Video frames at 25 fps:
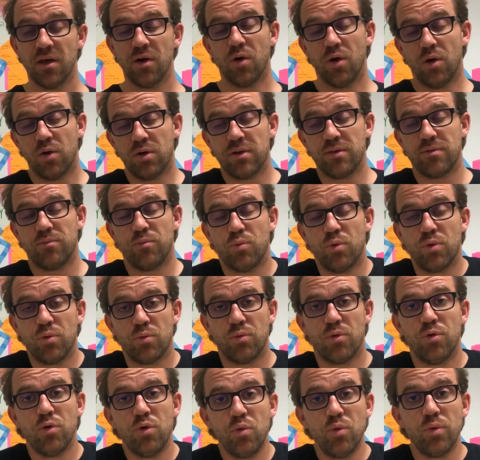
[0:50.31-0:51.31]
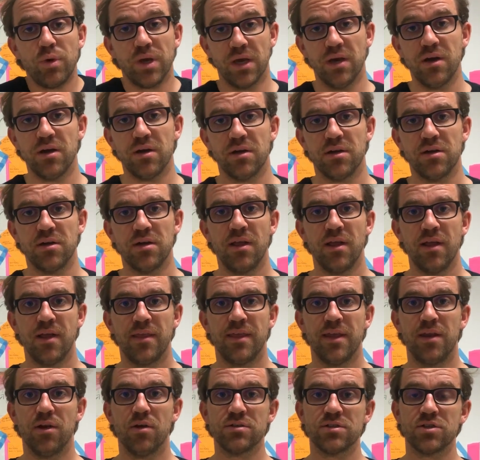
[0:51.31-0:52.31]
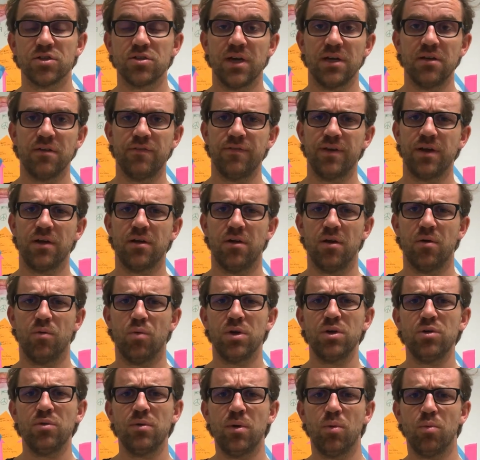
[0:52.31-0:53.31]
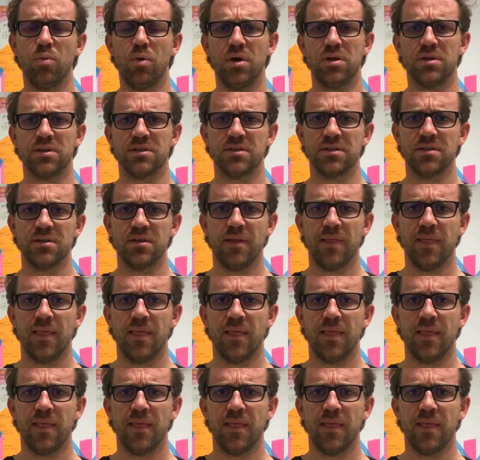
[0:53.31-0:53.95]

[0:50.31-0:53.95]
or who we are, and also trying to figure out, what do we want?